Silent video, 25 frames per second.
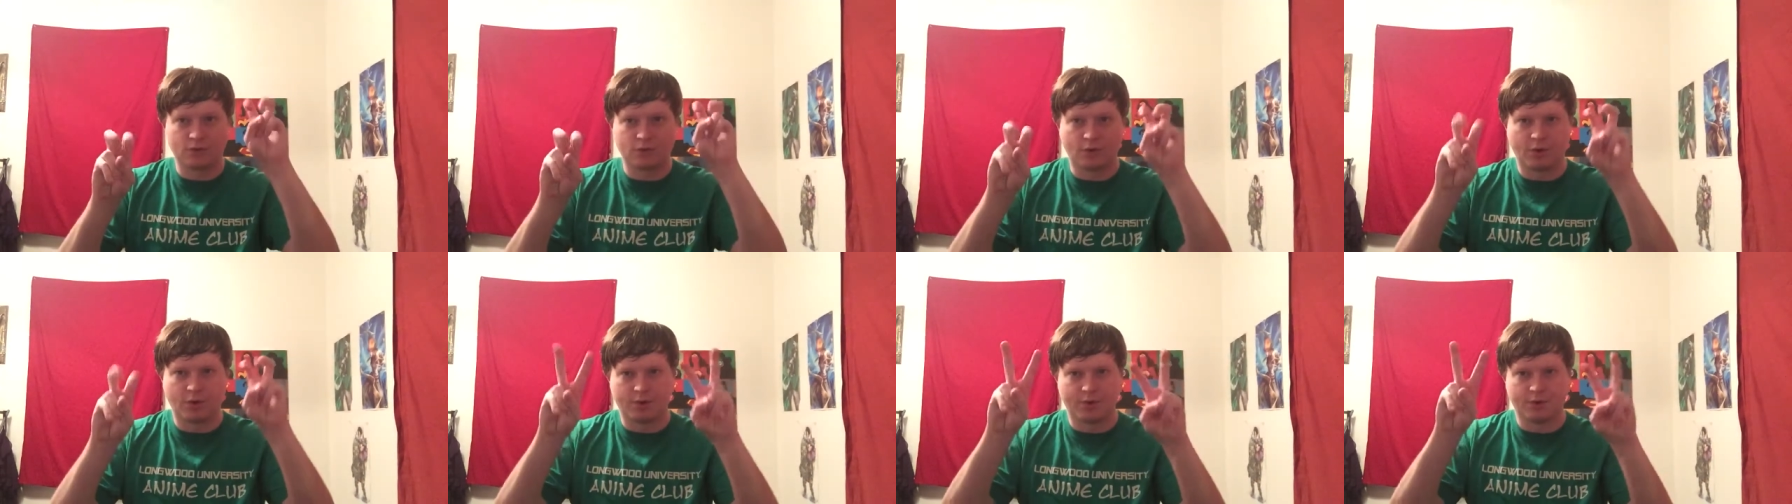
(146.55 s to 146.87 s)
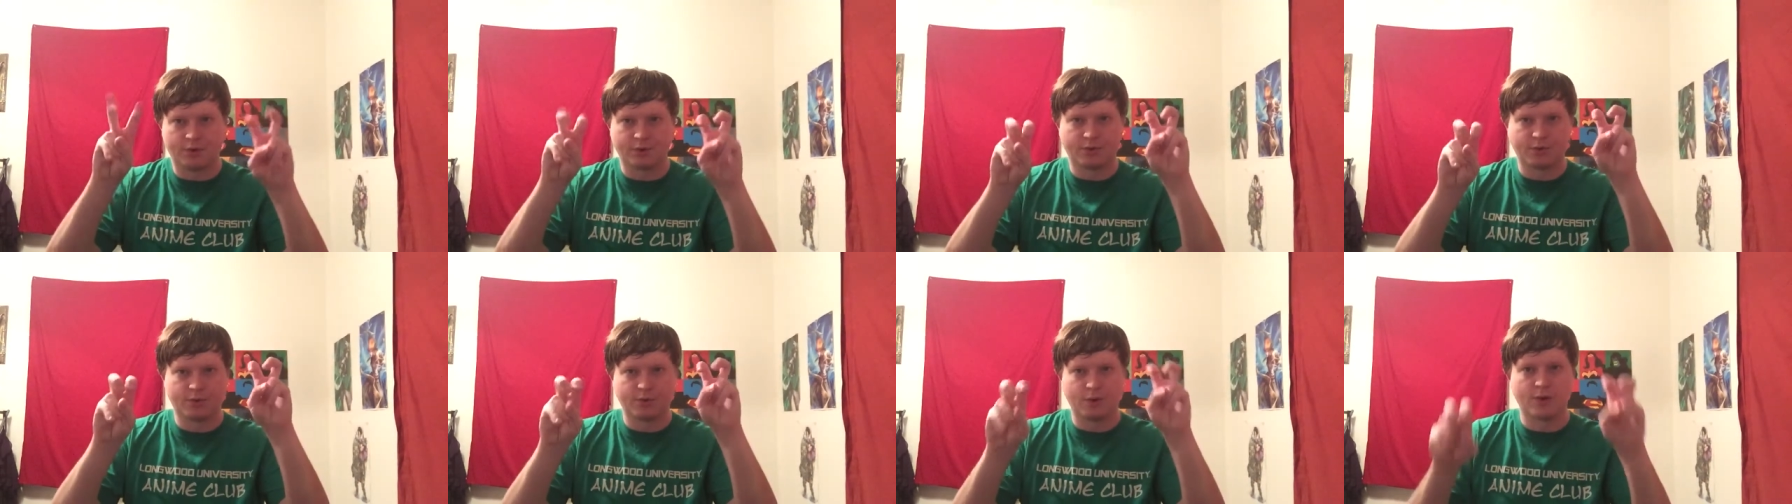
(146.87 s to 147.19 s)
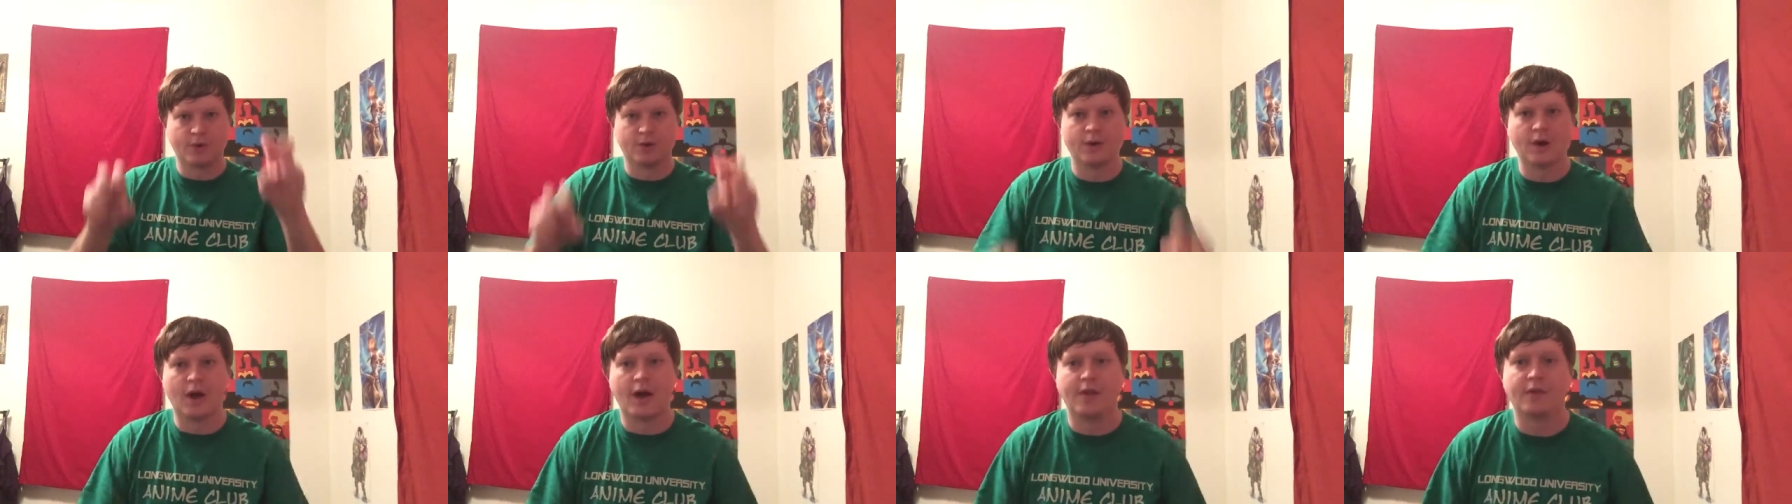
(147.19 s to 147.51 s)
quote
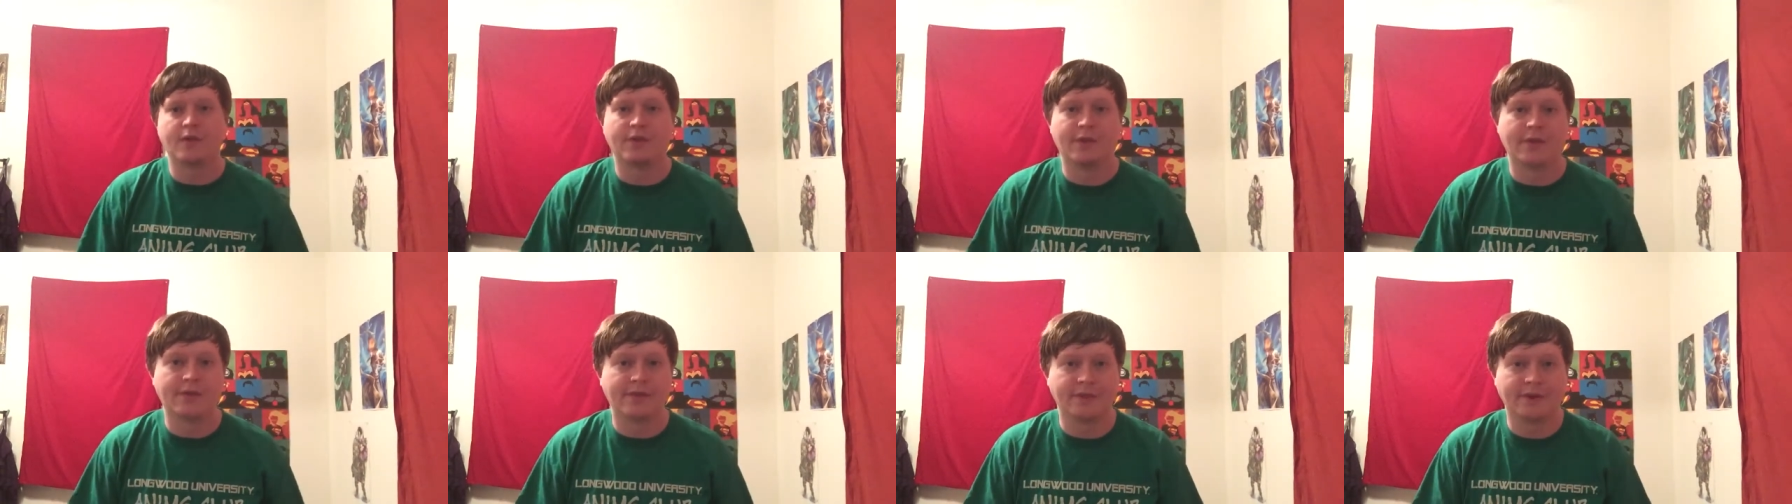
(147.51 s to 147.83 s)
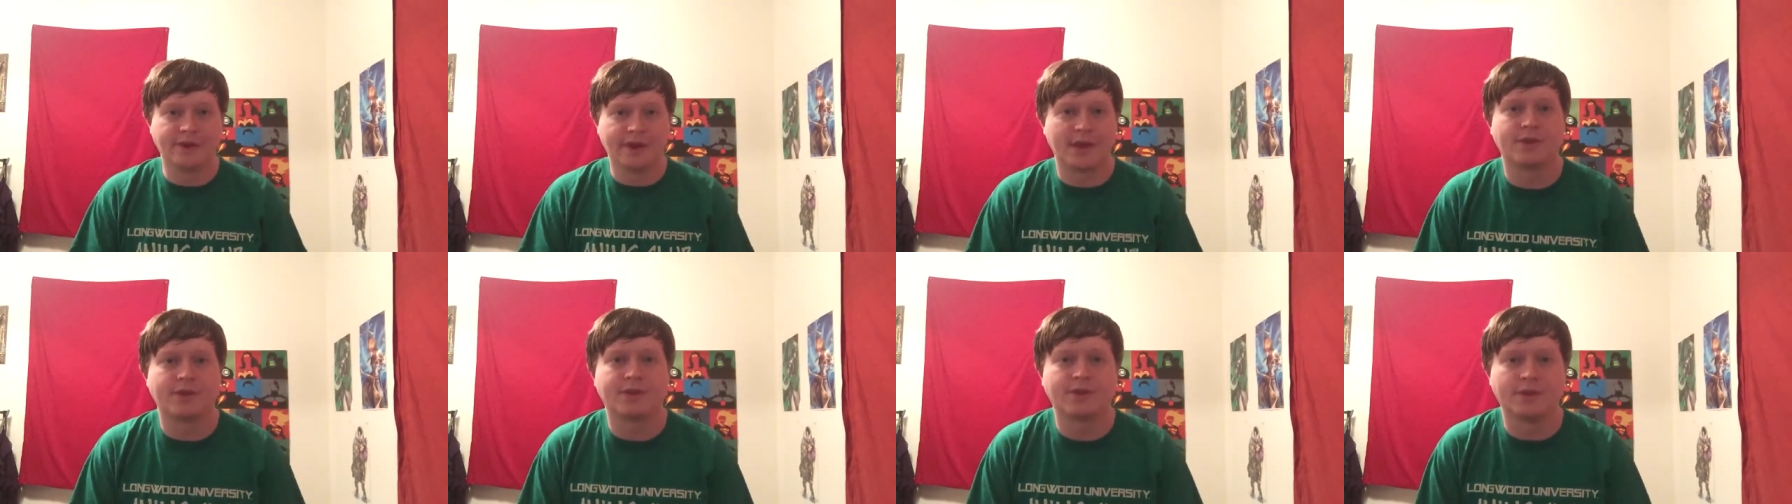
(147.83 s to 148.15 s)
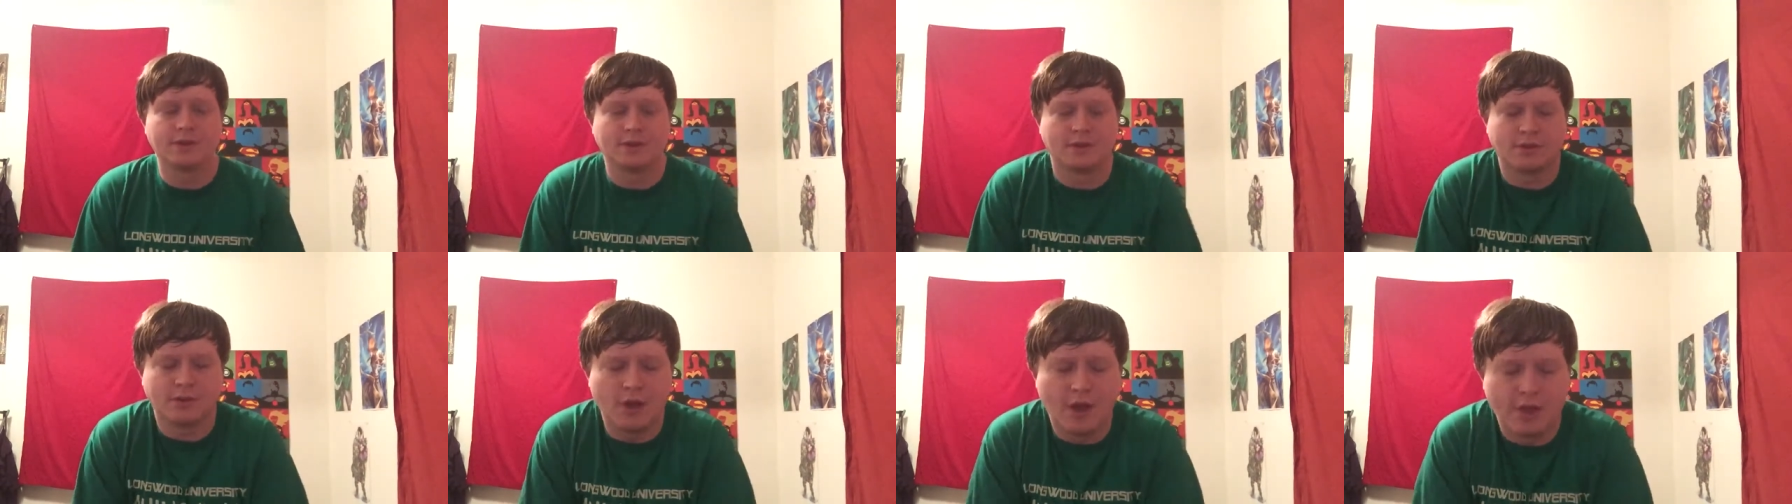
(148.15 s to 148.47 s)
unquote, other than the
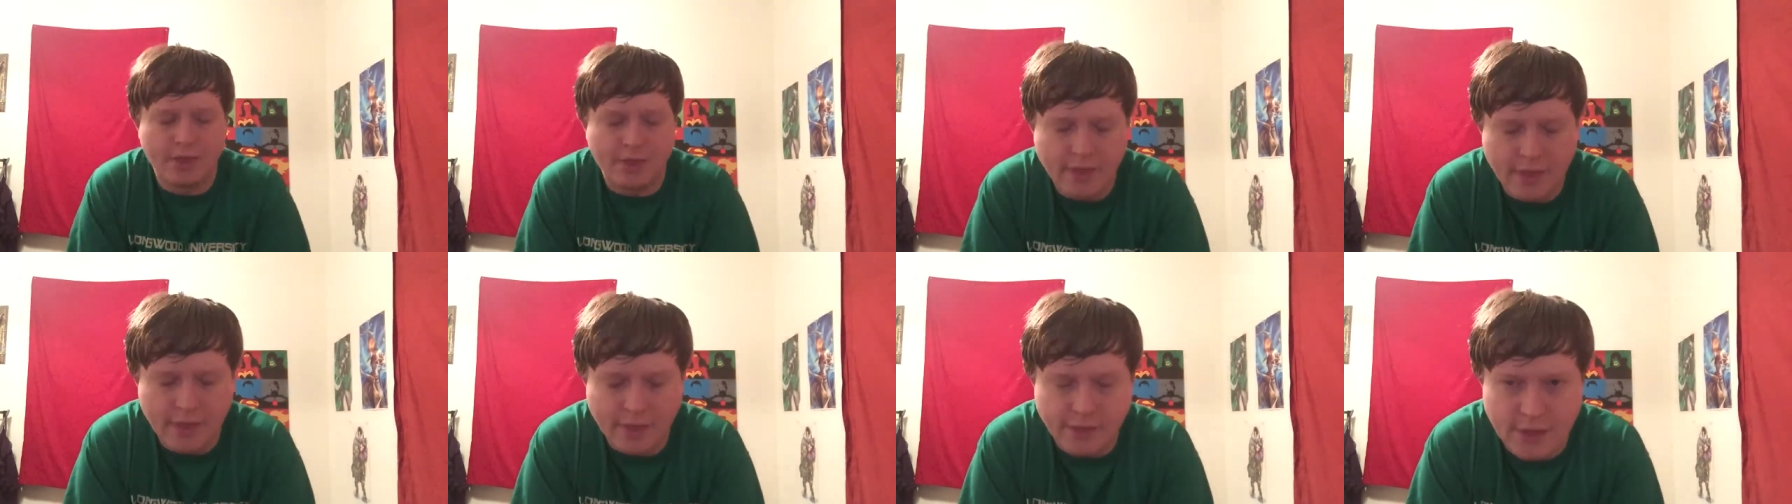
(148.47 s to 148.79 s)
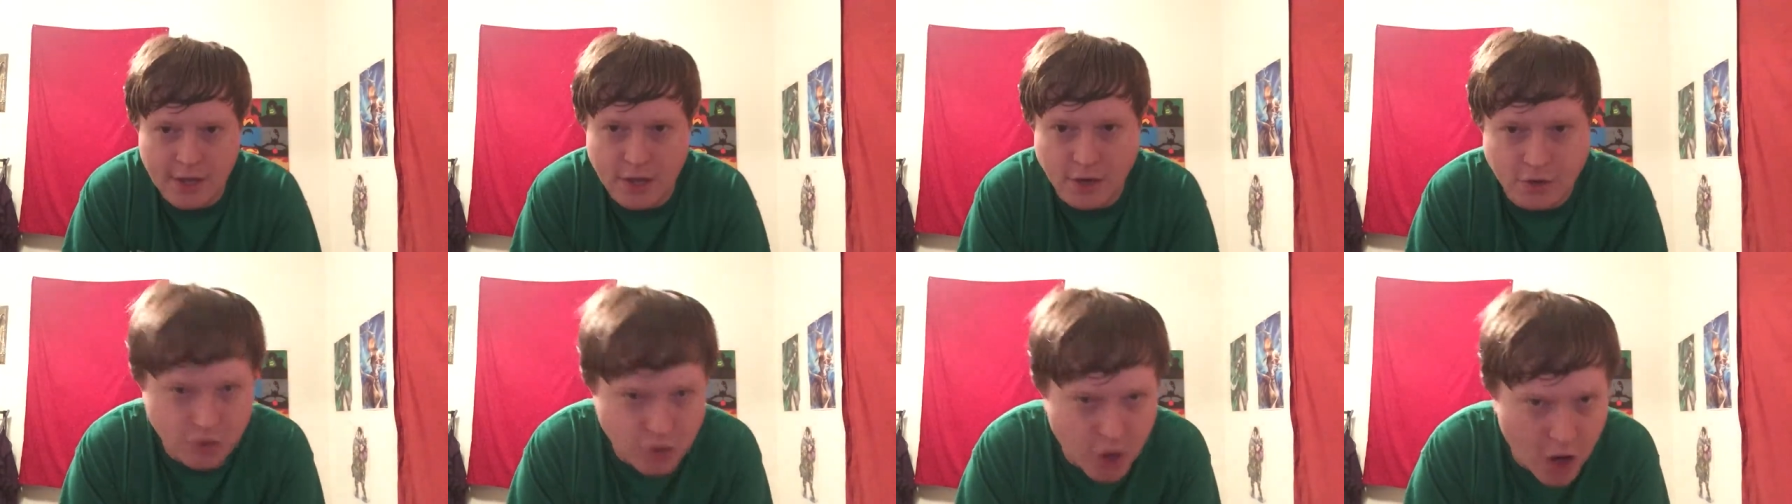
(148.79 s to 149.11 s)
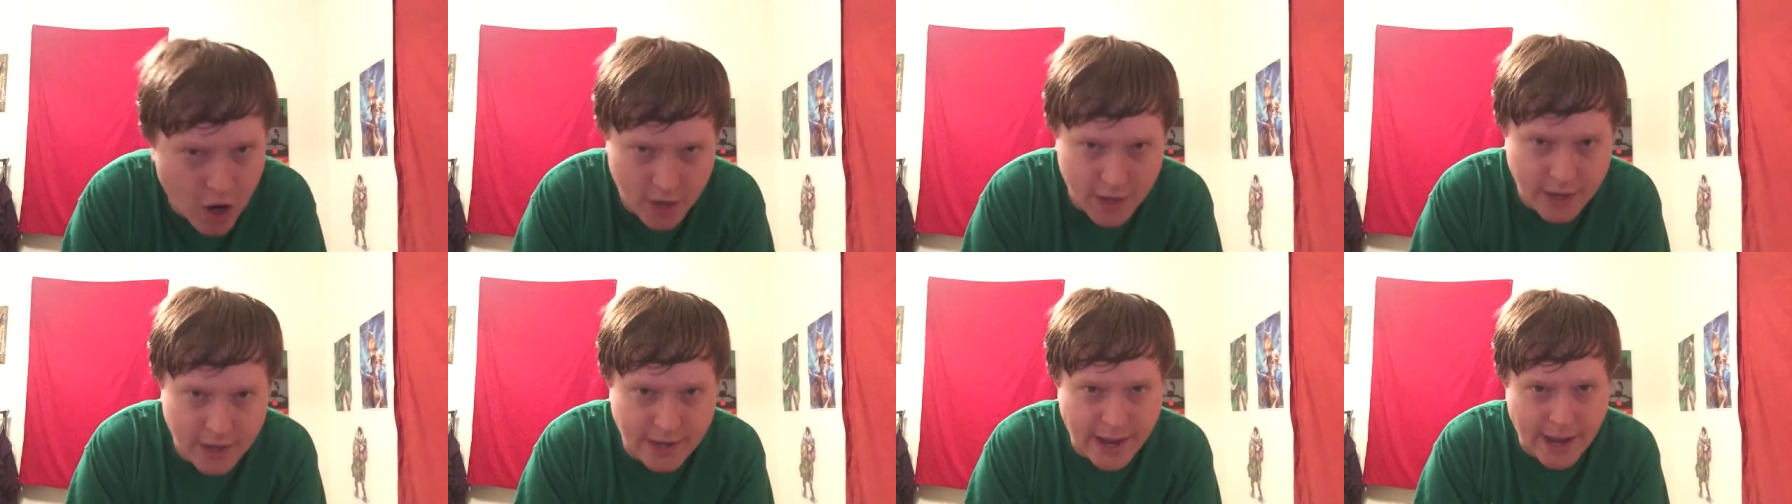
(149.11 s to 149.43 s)
Nathan, other than the
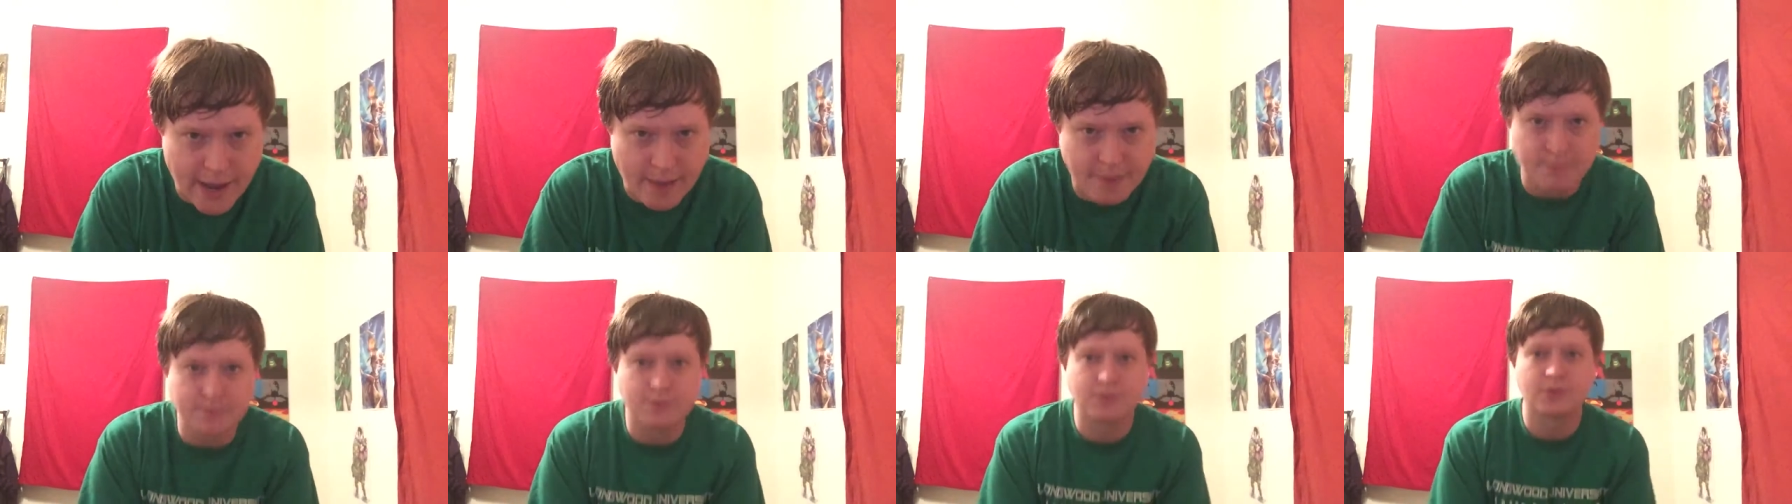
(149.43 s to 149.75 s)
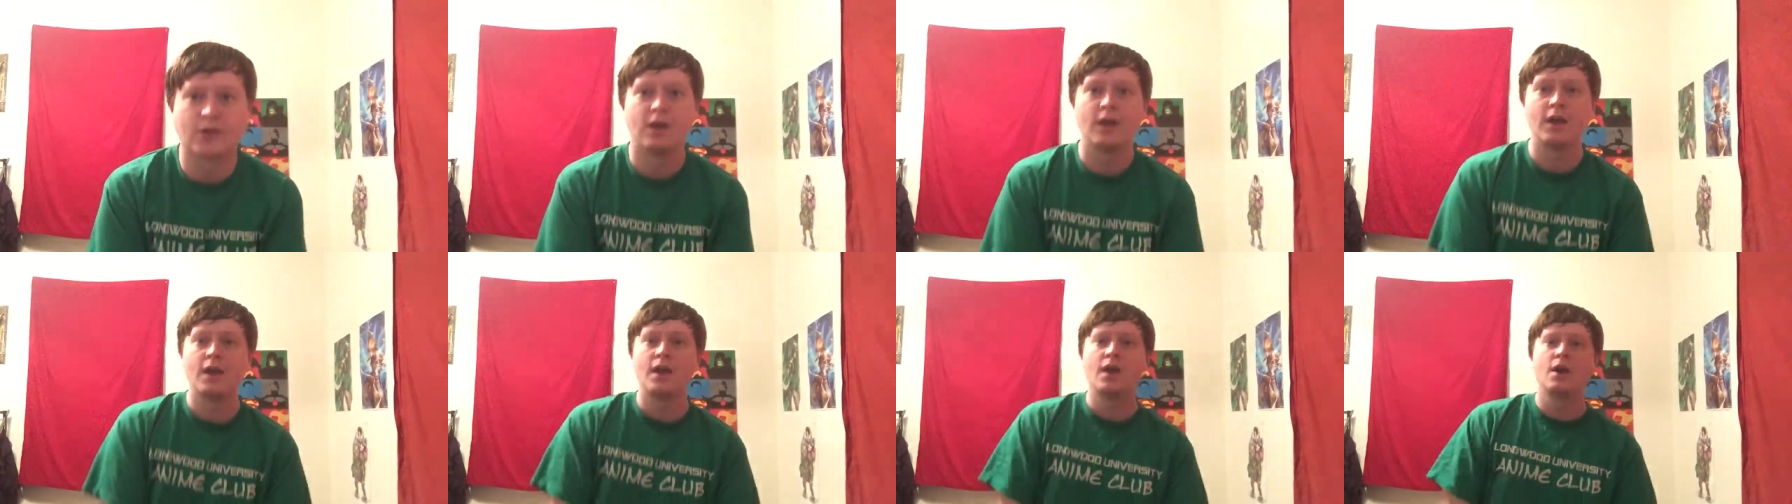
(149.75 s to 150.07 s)
Uncharted games,